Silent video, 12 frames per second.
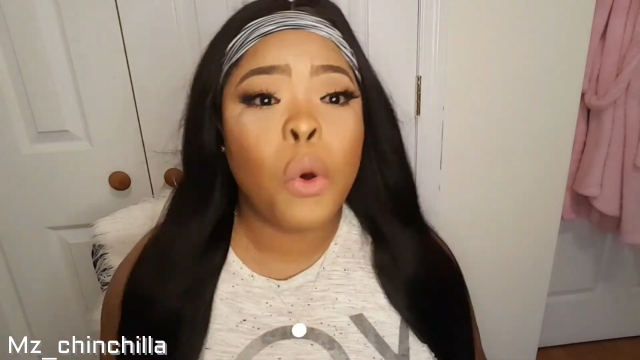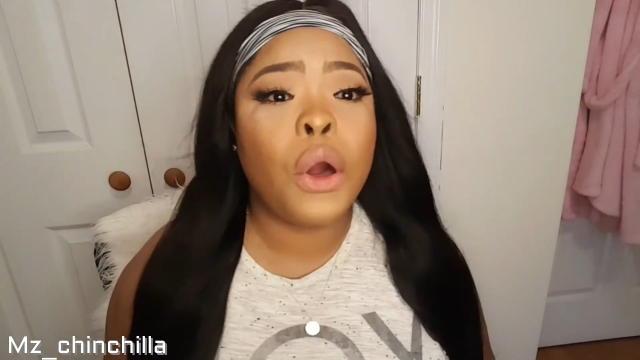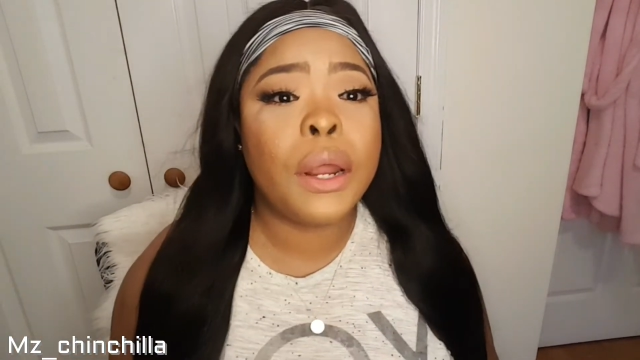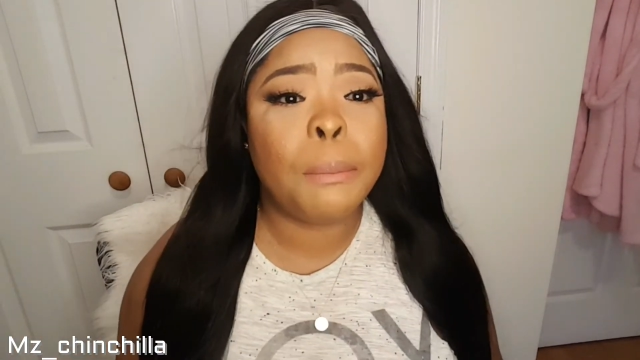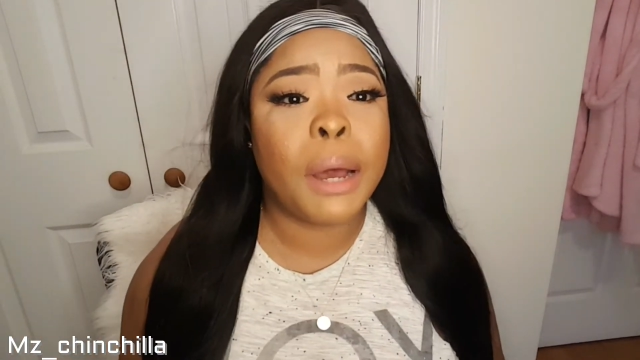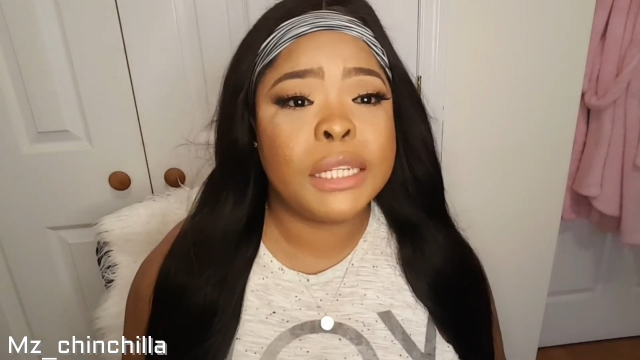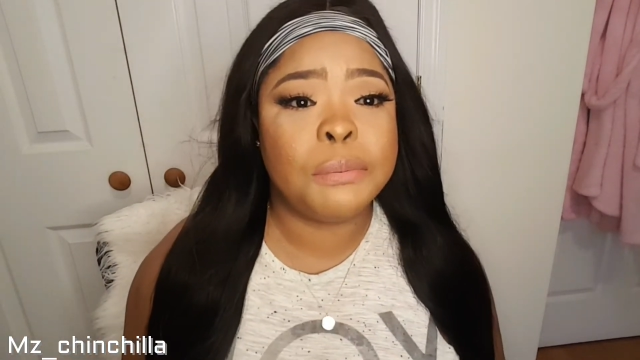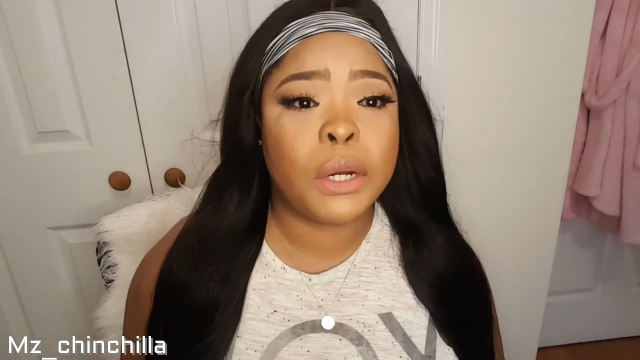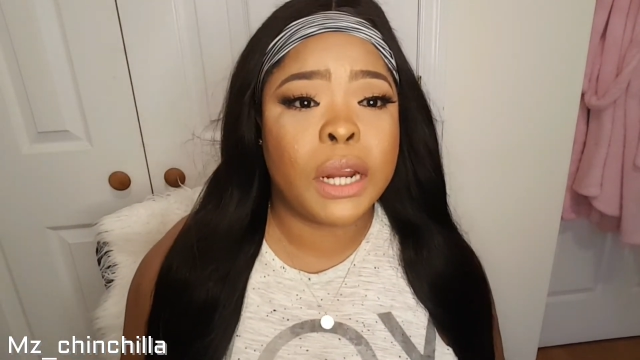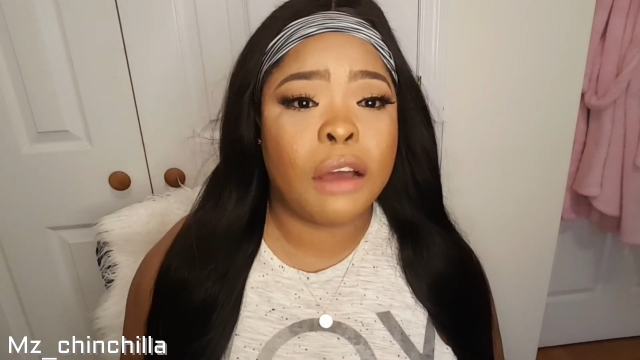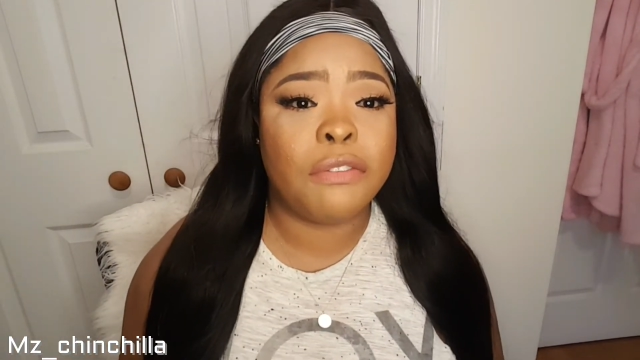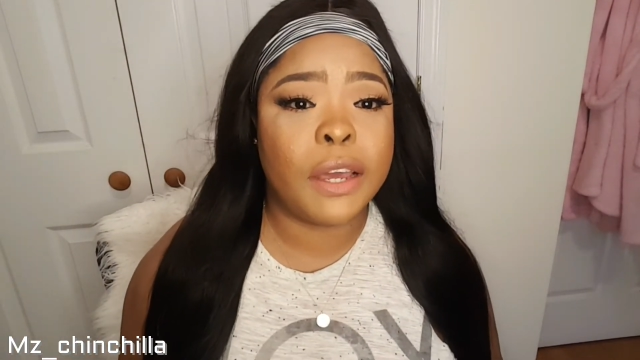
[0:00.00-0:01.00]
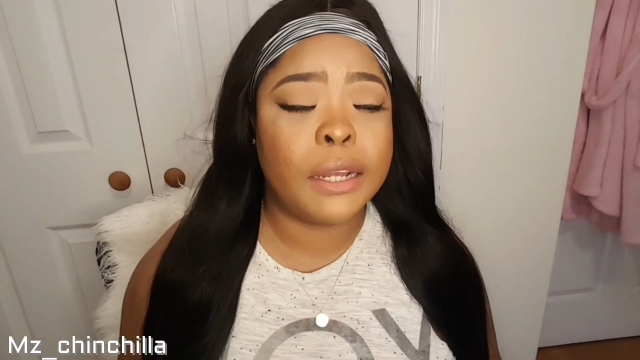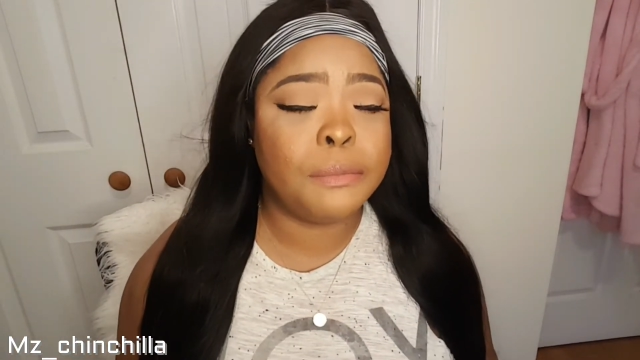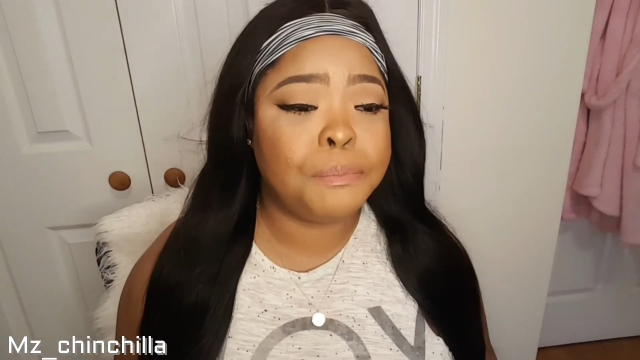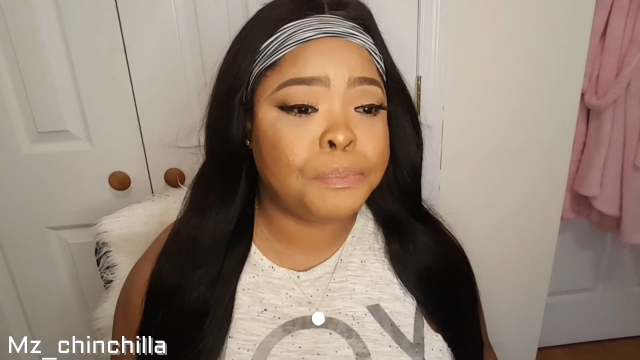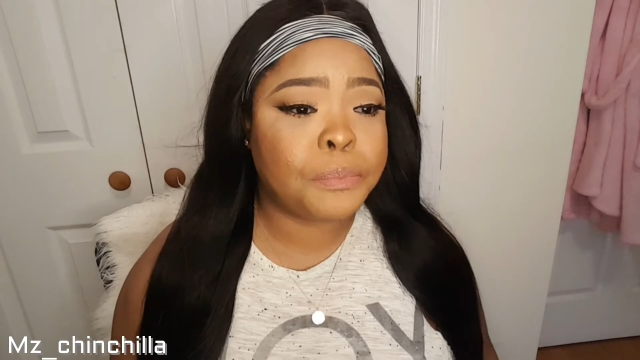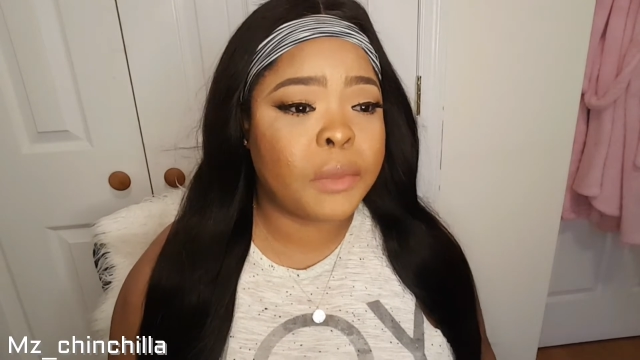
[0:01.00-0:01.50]
Got the passport office,
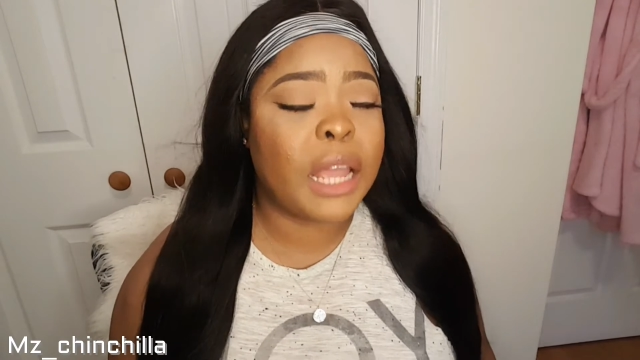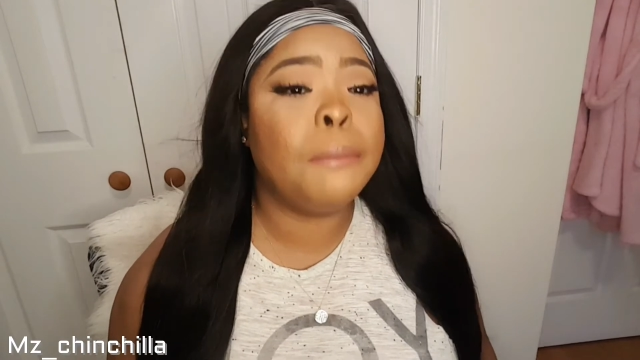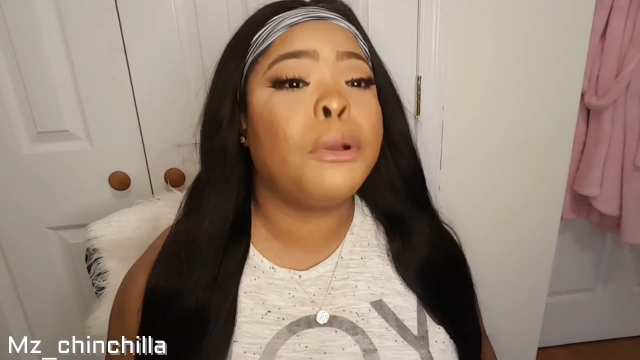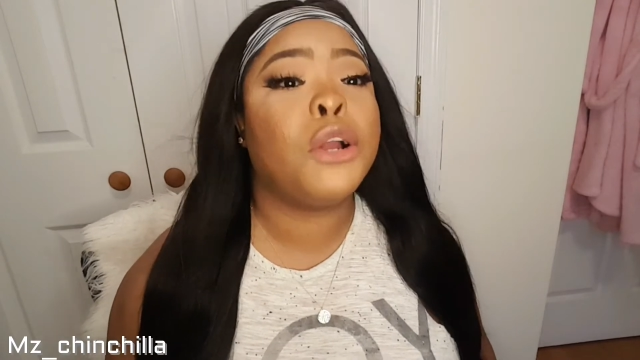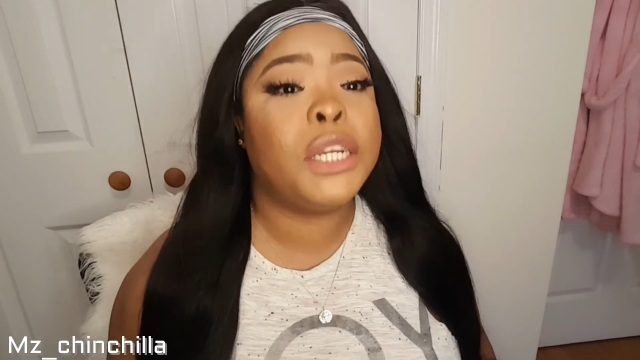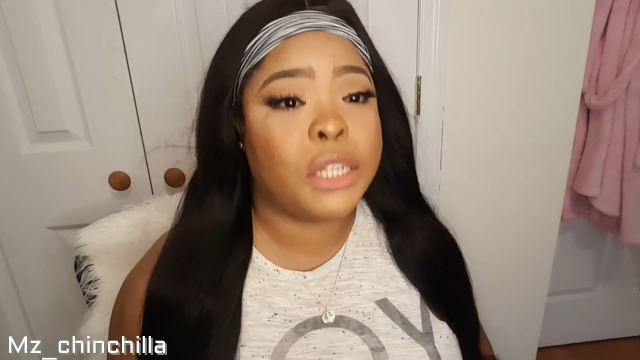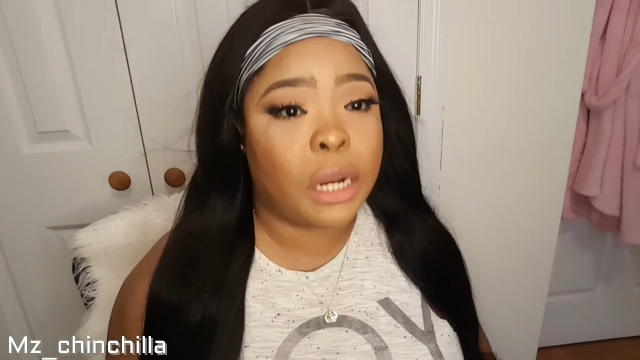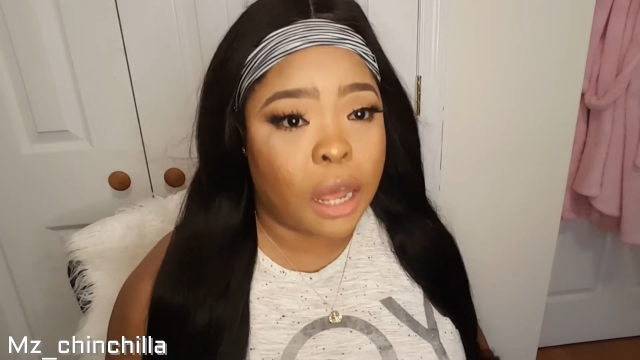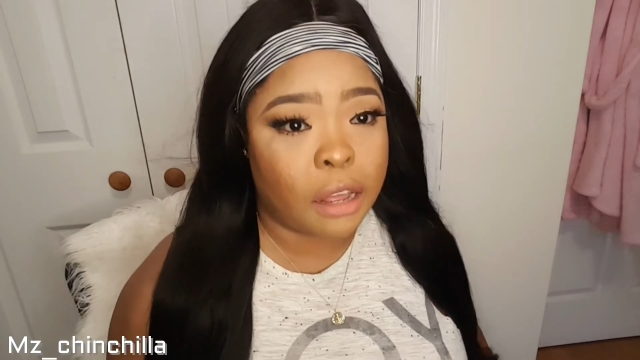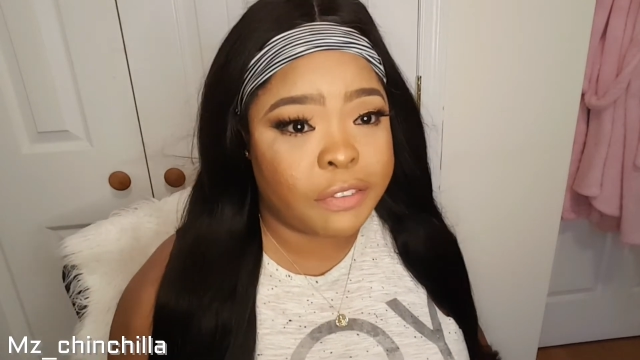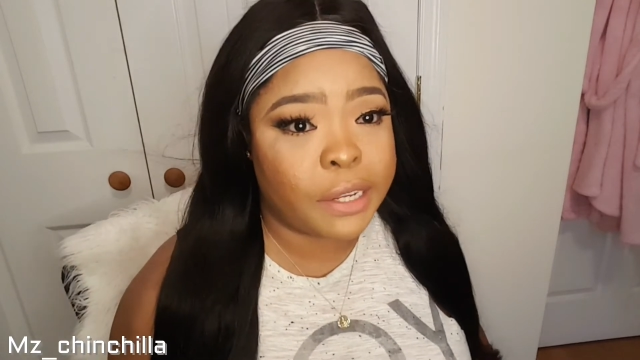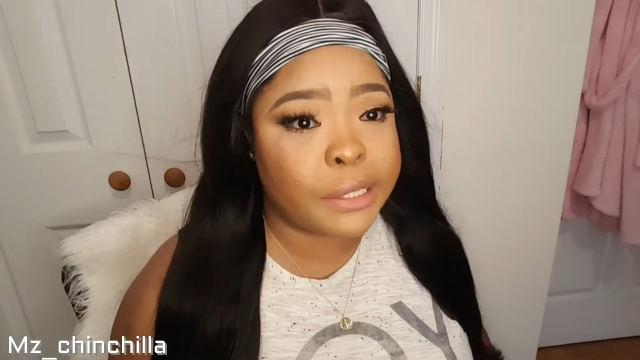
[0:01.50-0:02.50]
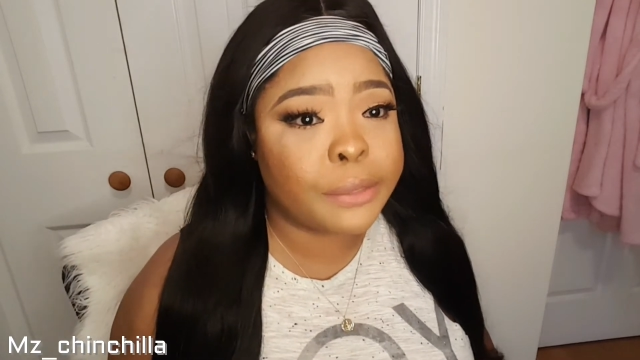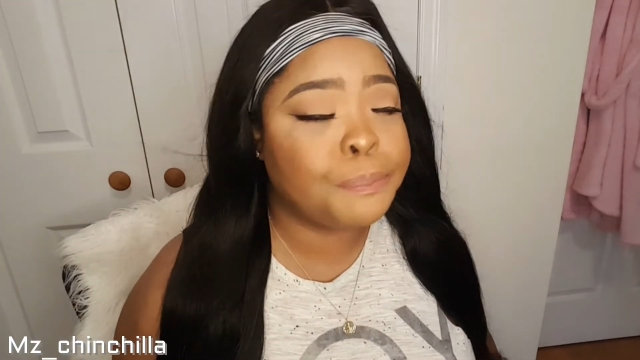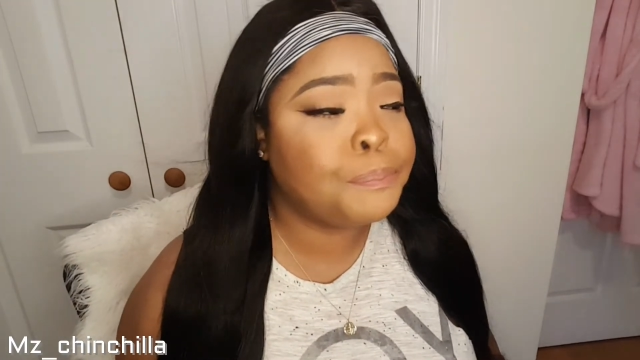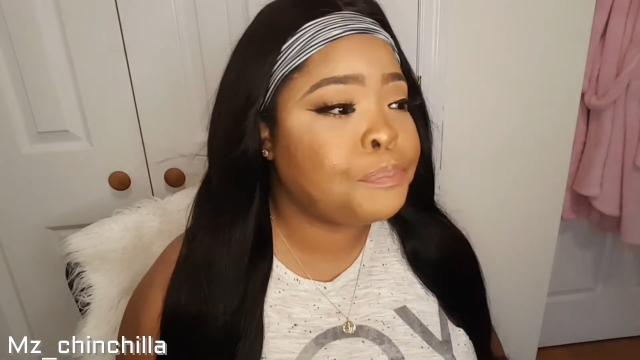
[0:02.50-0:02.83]
the immigration office.